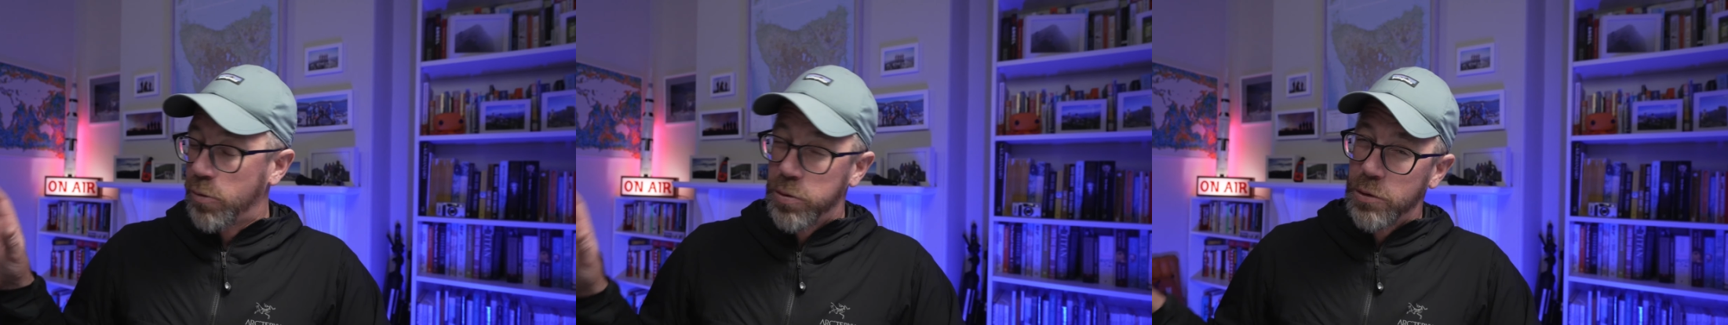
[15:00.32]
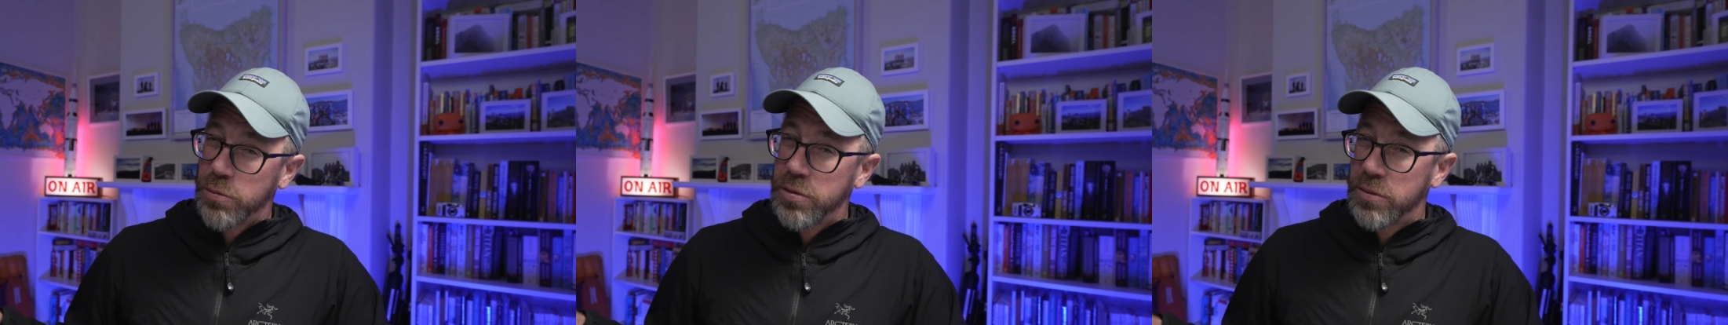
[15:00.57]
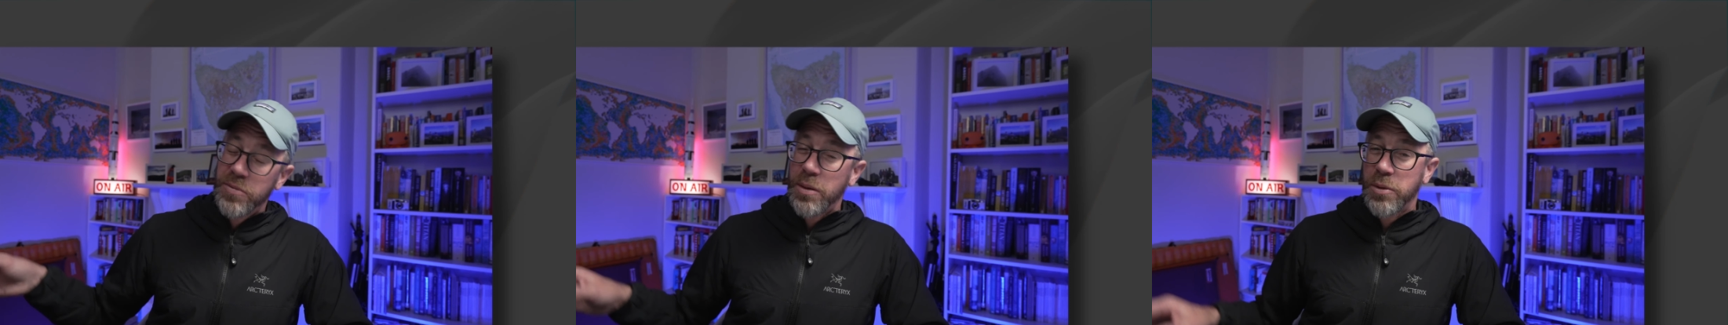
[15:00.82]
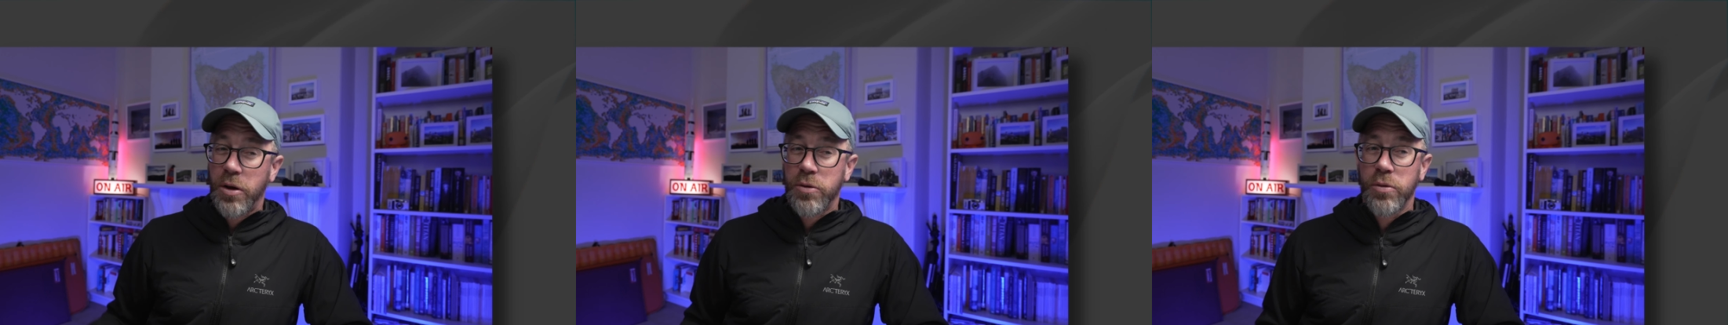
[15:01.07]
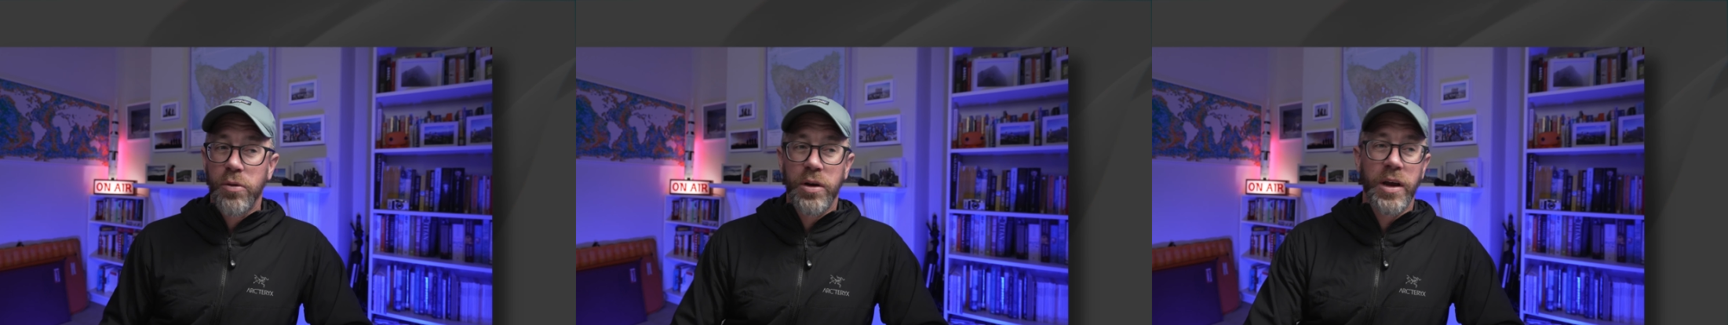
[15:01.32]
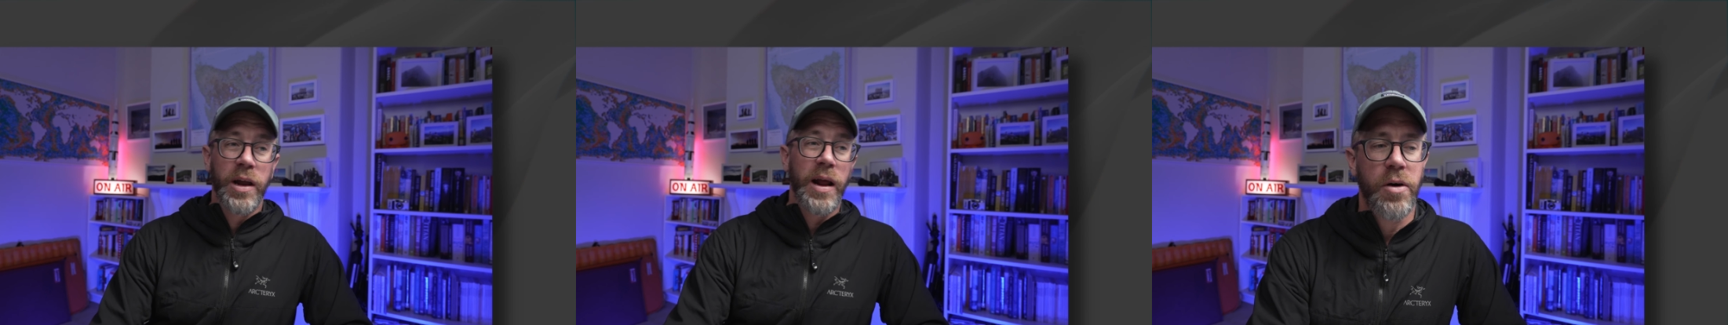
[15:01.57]
quilt, something I could
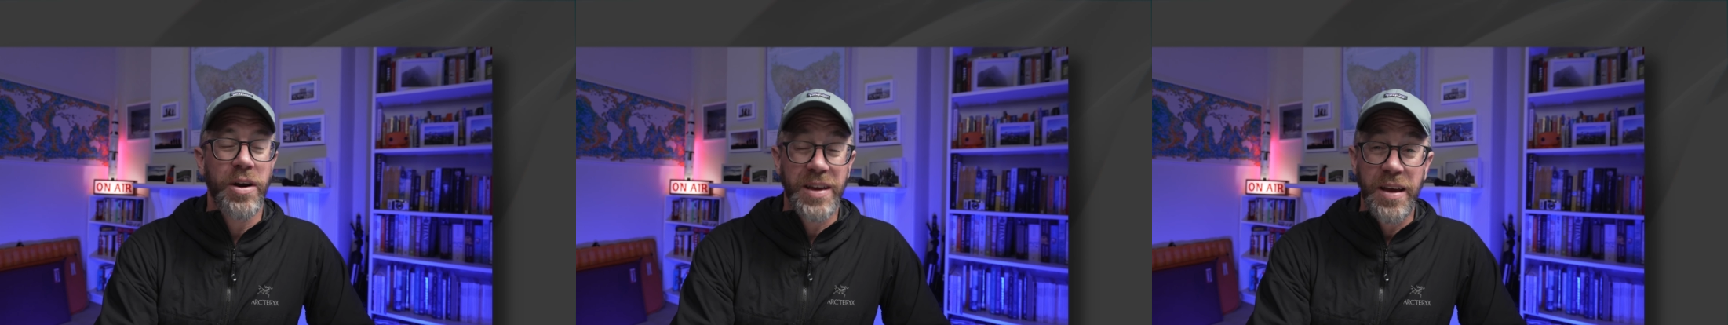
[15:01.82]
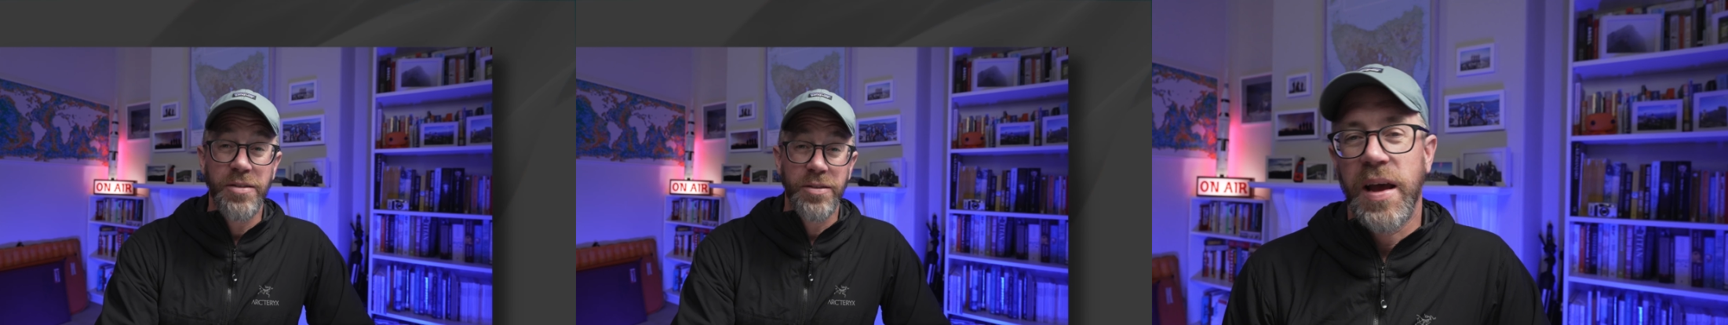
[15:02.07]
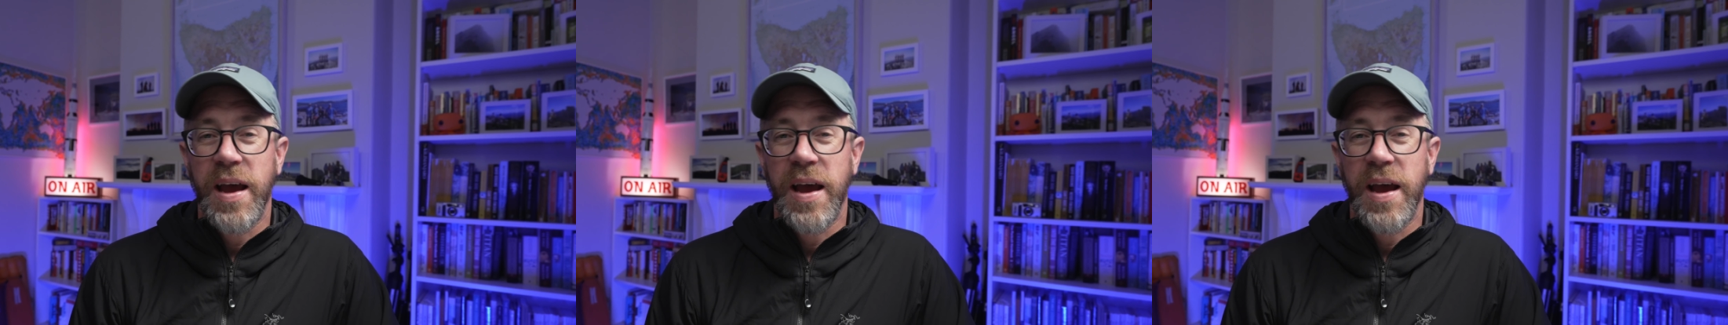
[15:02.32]
look at, I guess.